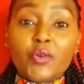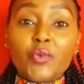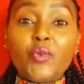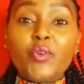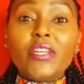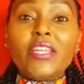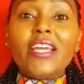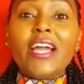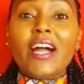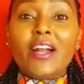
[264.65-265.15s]

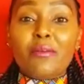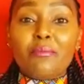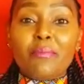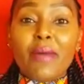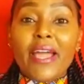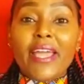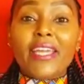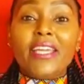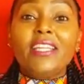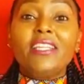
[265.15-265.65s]
RuDi are
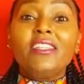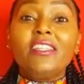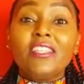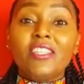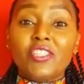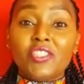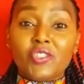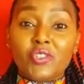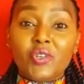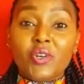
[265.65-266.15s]
my
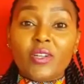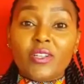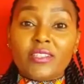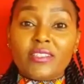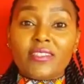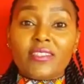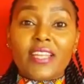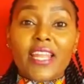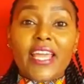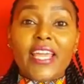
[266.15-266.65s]

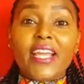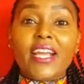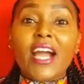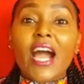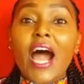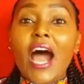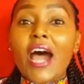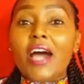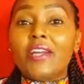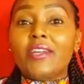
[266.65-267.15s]
initials
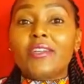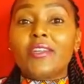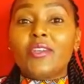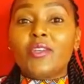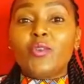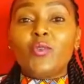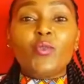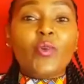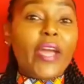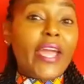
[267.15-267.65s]
like
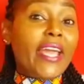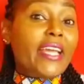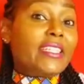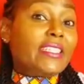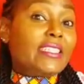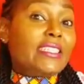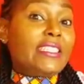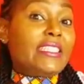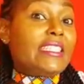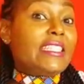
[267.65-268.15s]
R-U
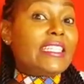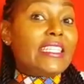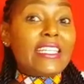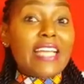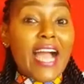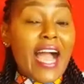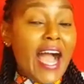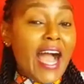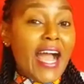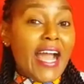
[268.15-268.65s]
and
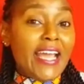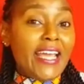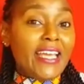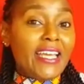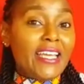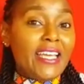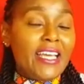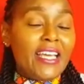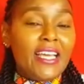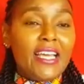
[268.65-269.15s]

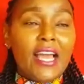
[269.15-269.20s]
D-I.